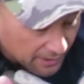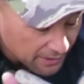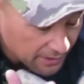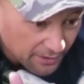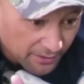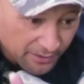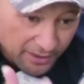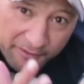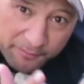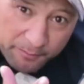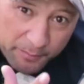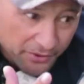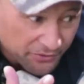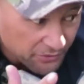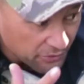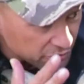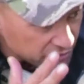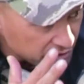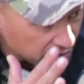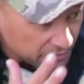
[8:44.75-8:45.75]
you know, have
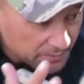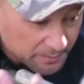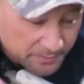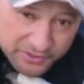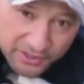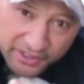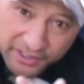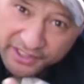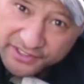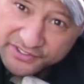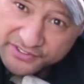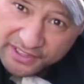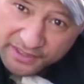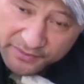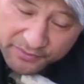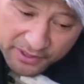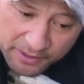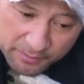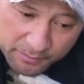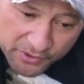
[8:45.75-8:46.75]
both eyes open so you can
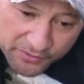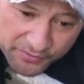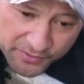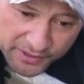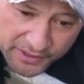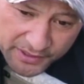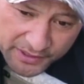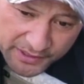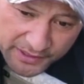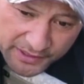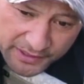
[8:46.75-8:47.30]
see everything moving.